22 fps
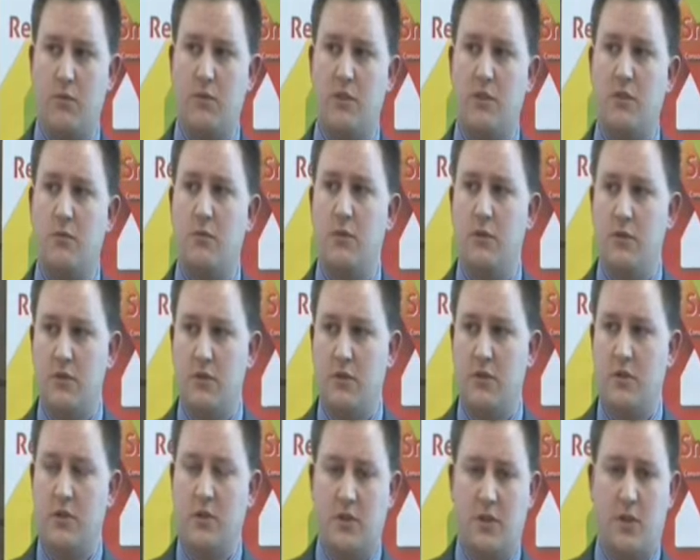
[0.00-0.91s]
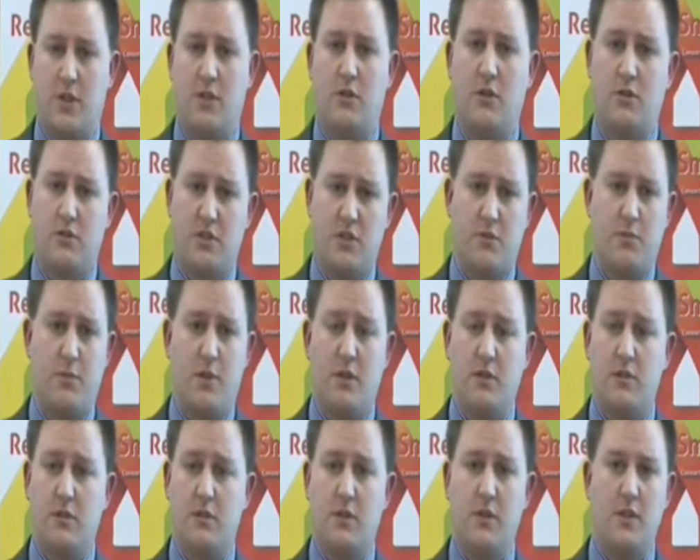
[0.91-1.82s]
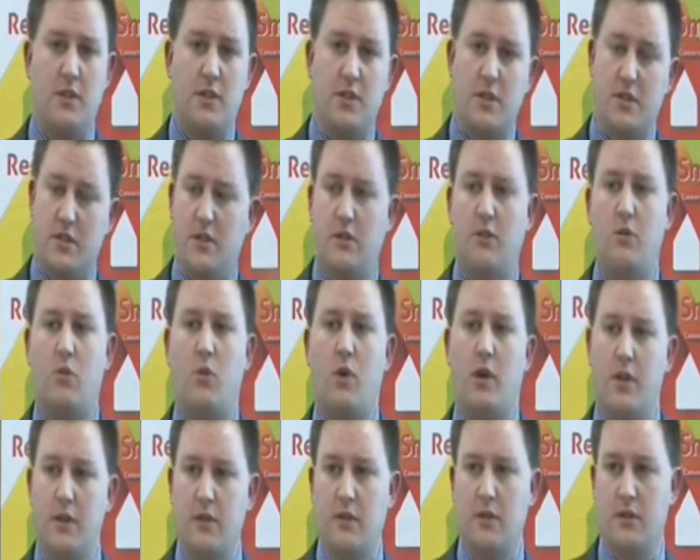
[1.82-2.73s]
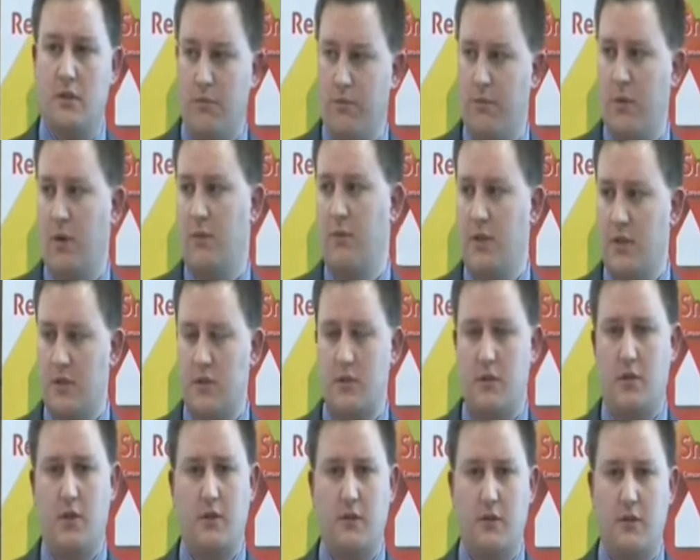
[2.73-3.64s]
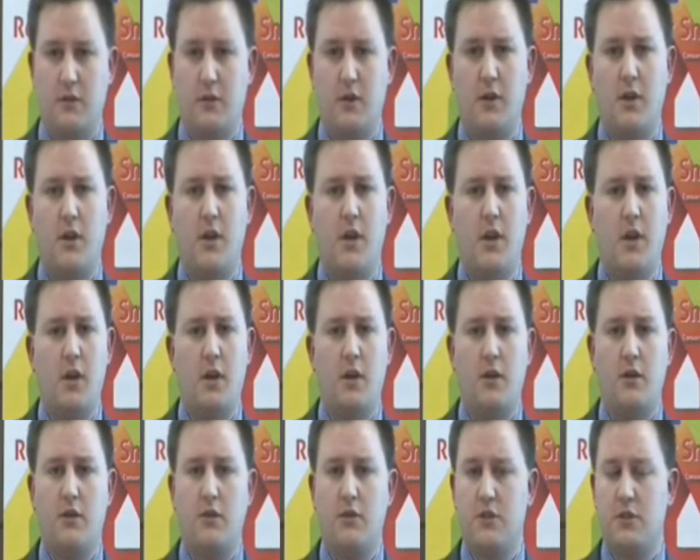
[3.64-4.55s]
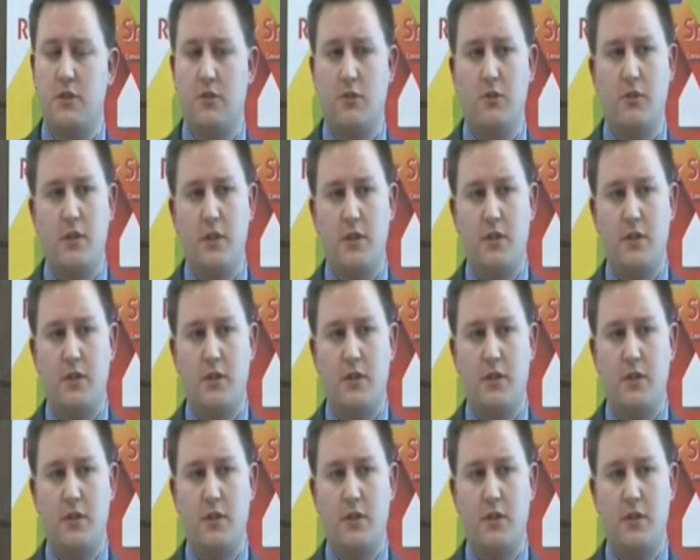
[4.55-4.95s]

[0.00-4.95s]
we need to be using these technologies better. It is in the wider public sector. You know, there's no